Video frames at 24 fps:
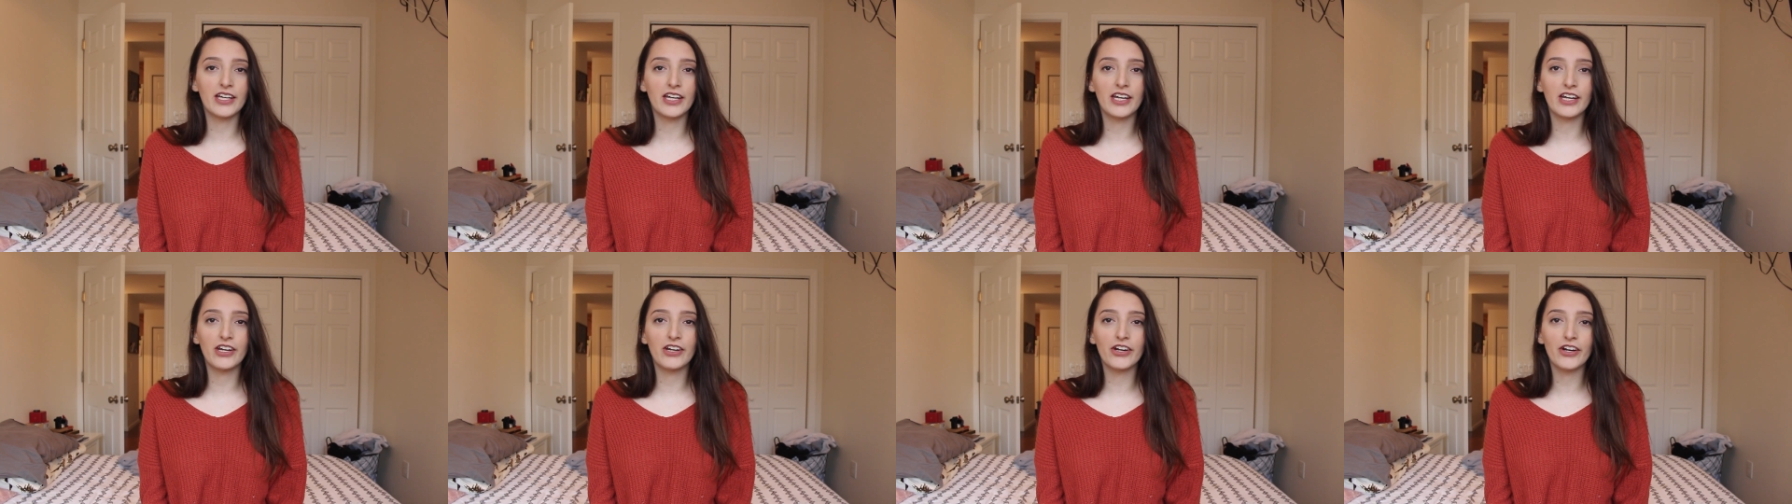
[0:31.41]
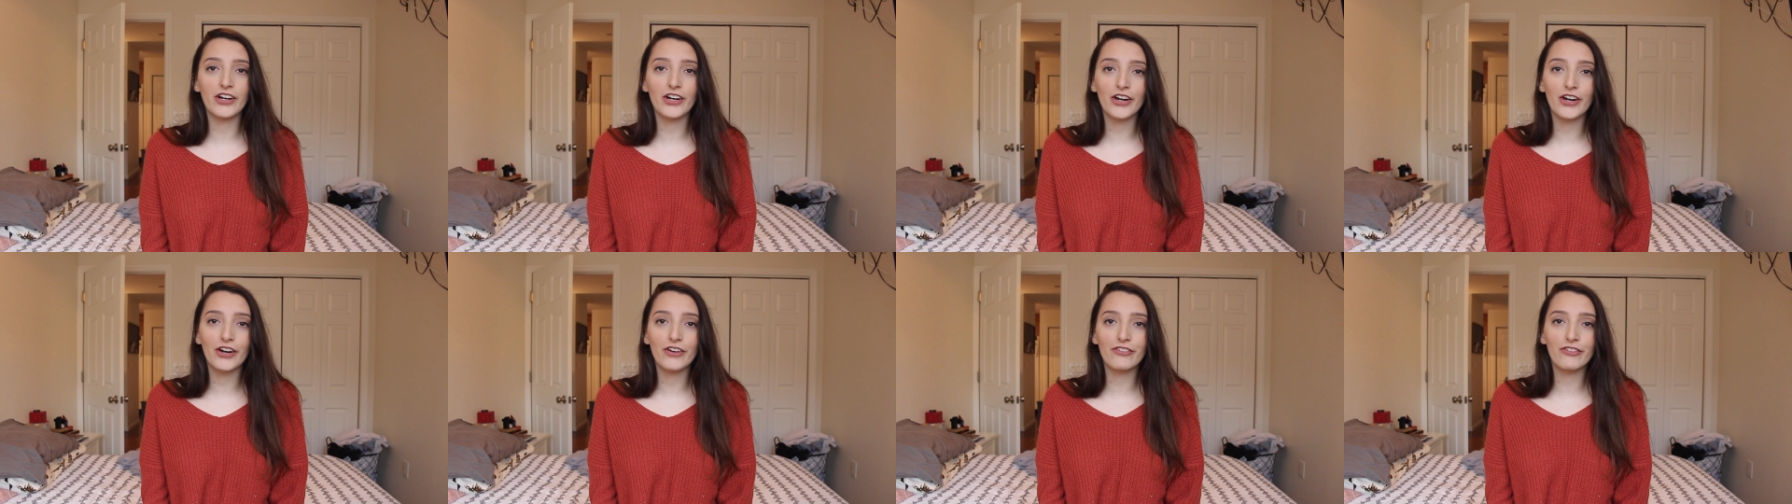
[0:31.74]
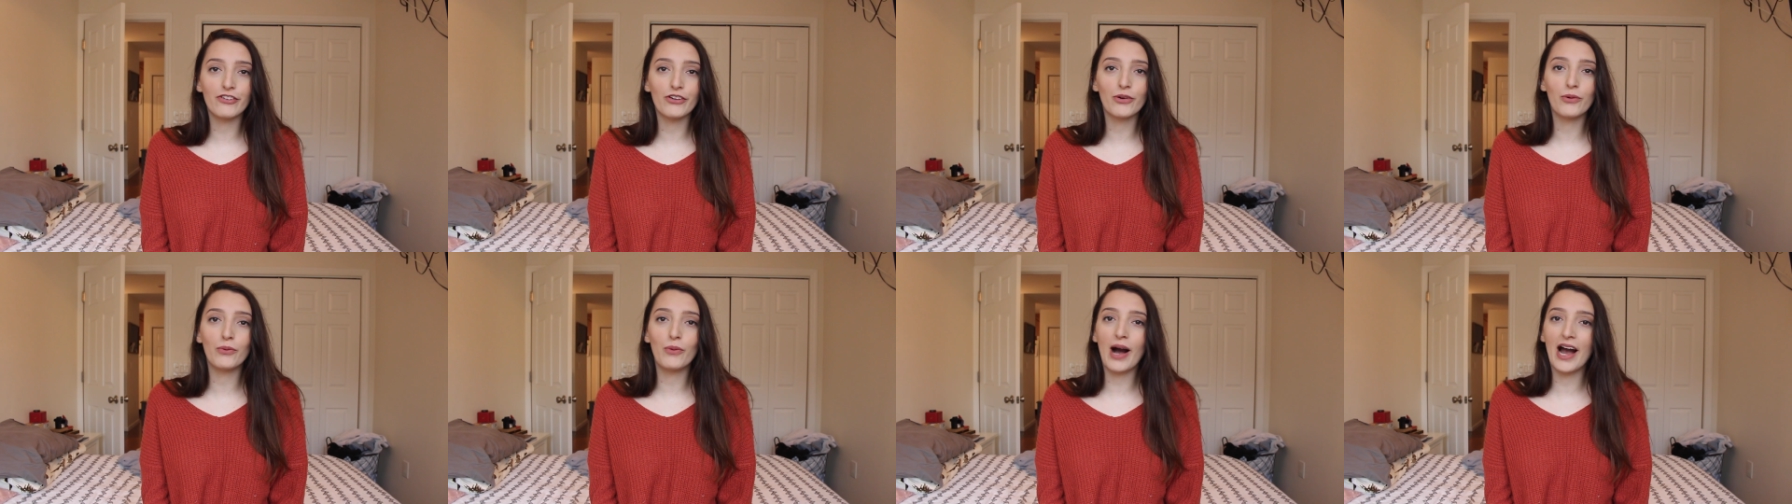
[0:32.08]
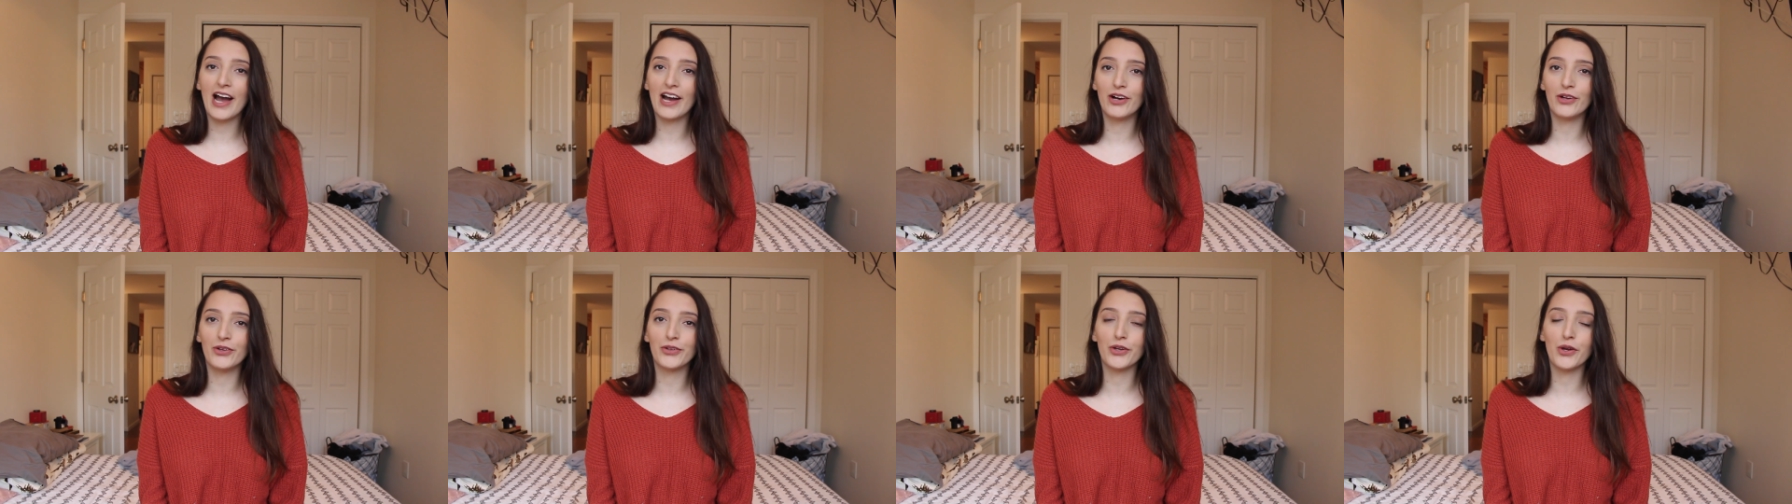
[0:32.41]
here for a
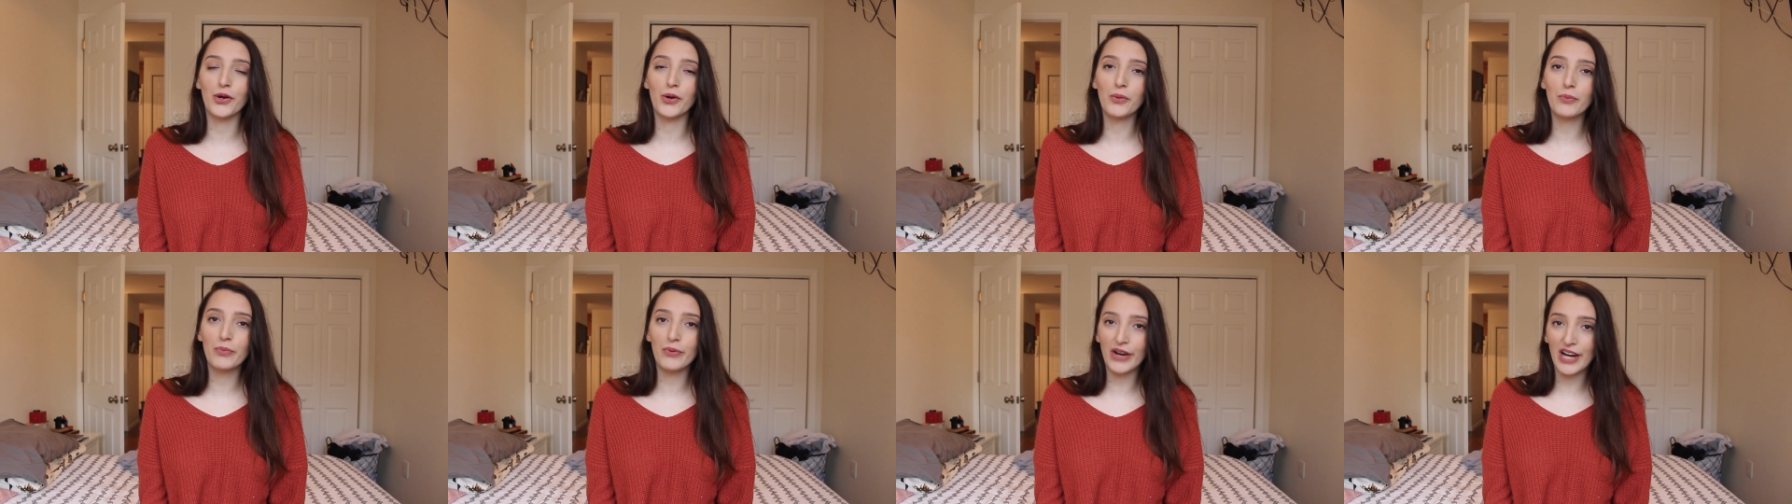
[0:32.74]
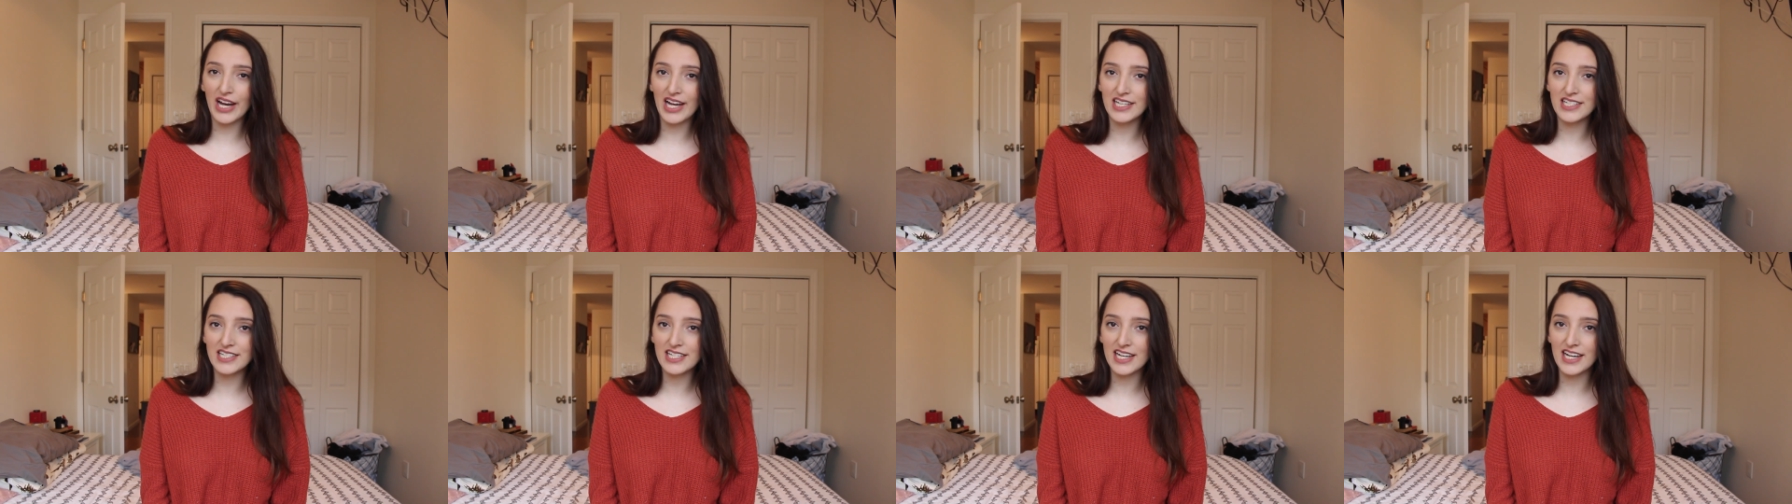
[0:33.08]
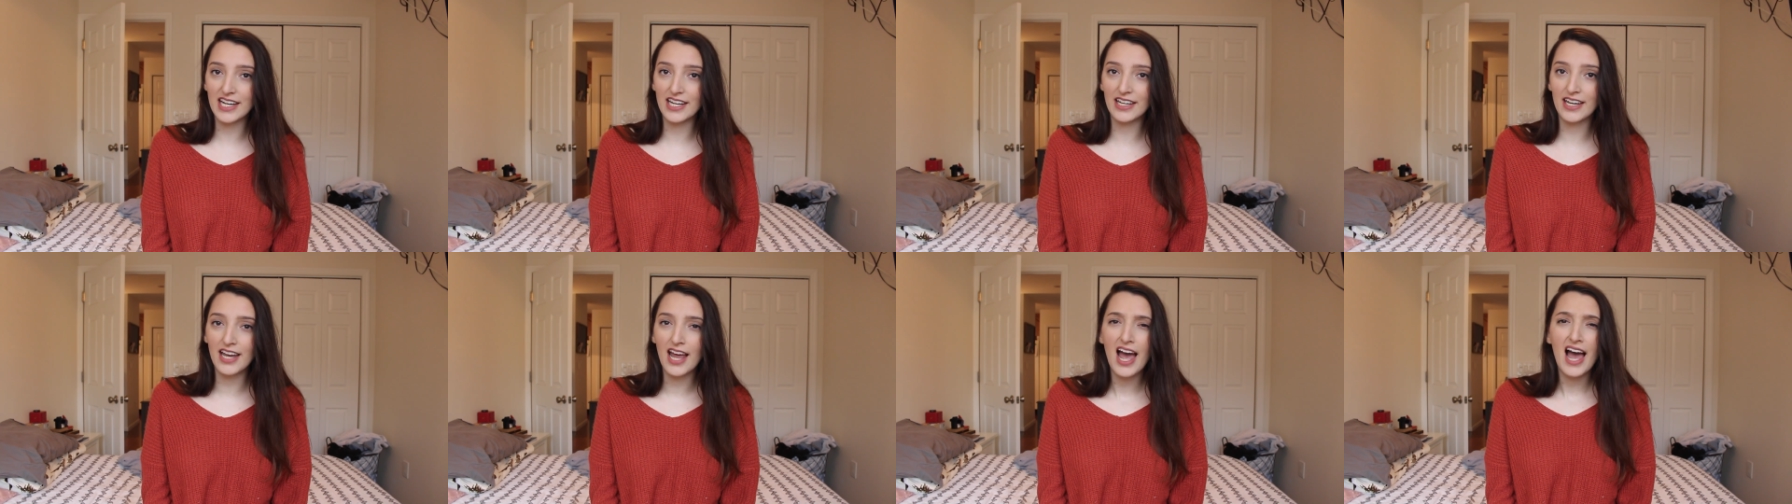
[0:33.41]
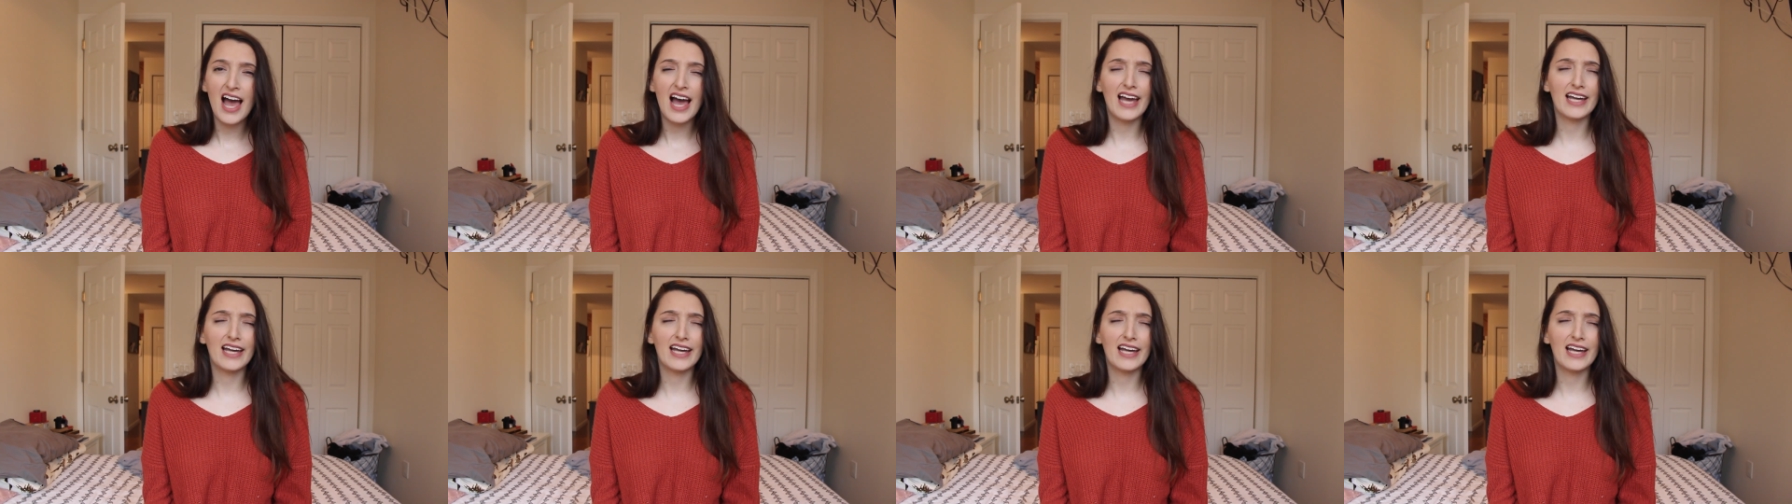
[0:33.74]
while know Brandon.